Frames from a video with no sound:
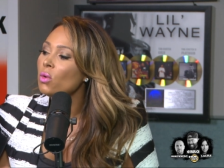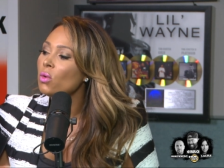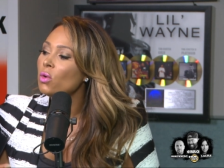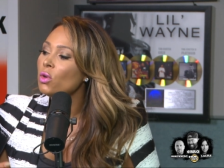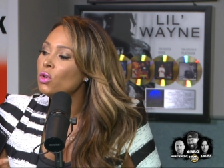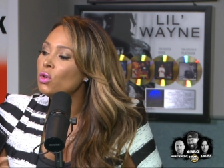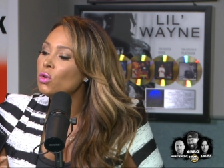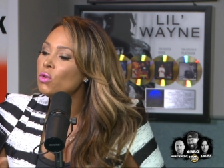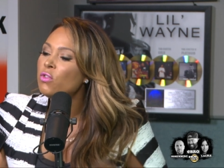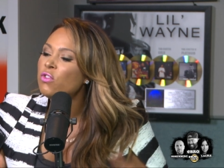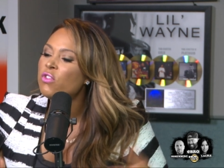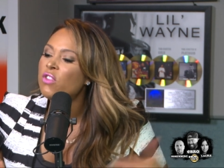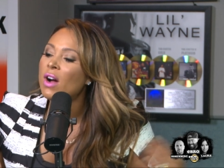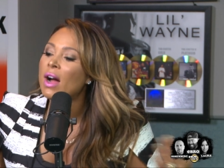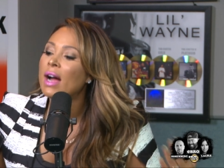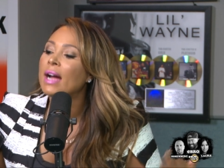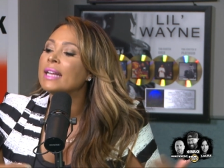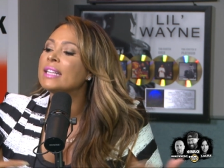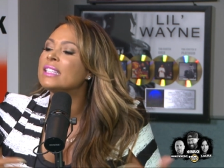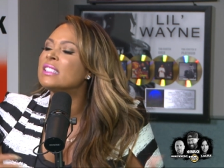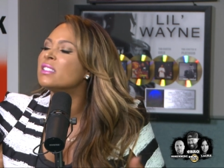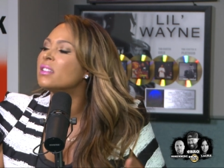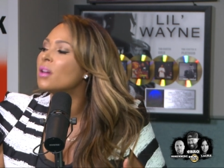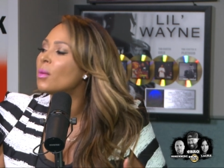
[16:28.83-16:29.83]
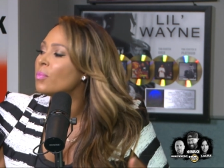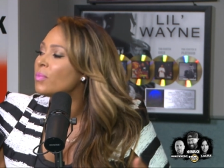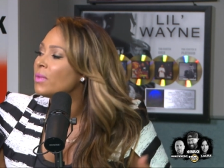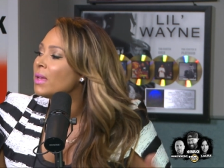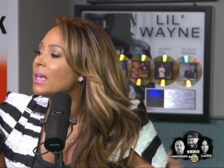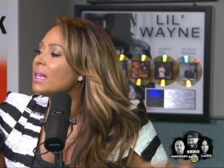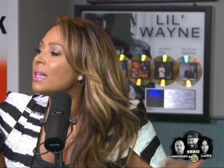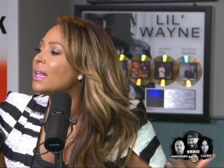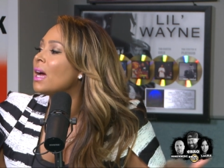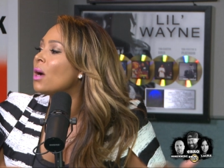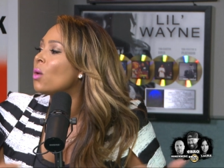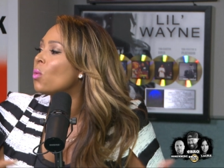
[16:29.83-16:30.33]
you find
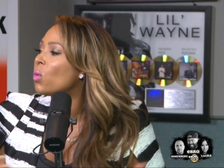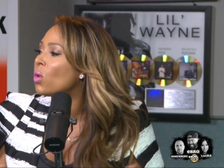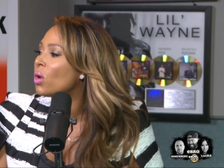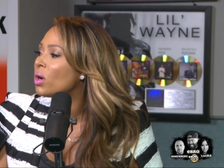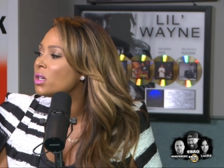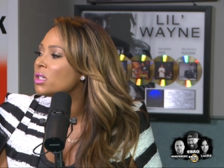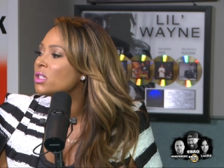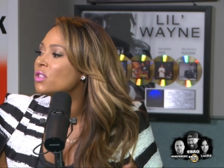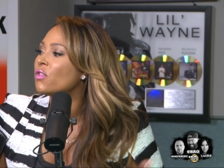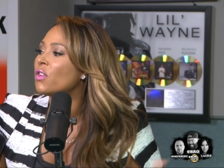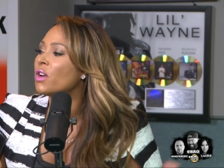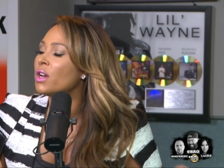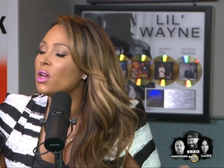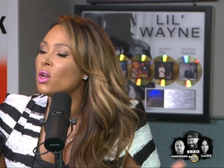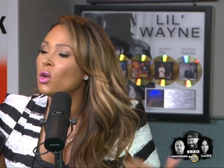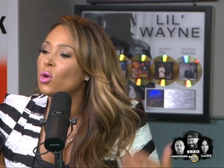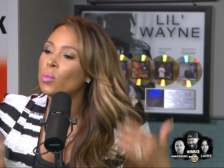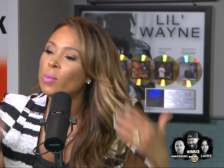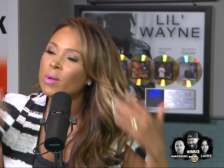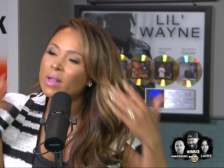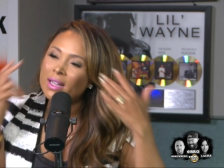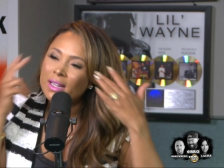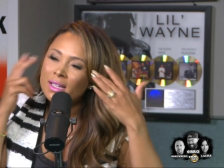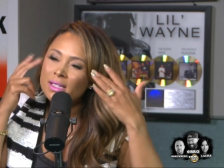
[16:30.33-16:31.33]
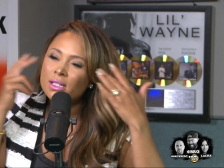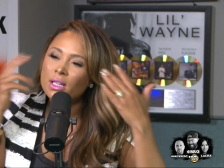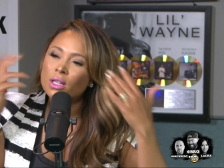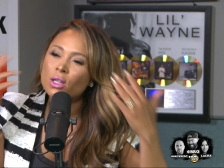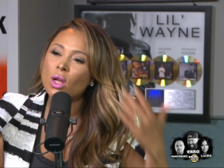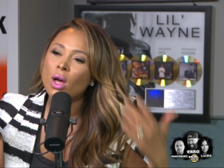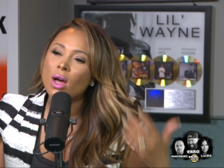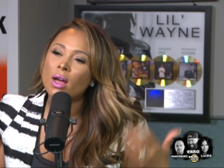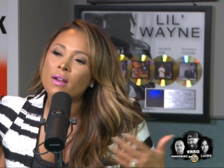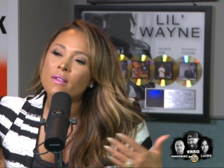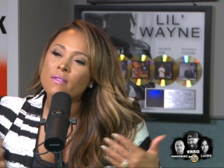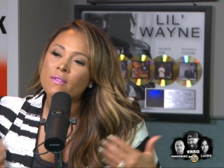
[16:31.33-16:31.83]
something that works for you because a
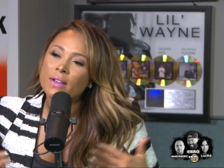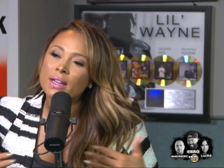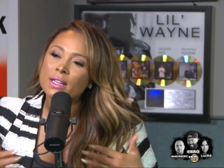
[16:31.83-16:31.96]
lot of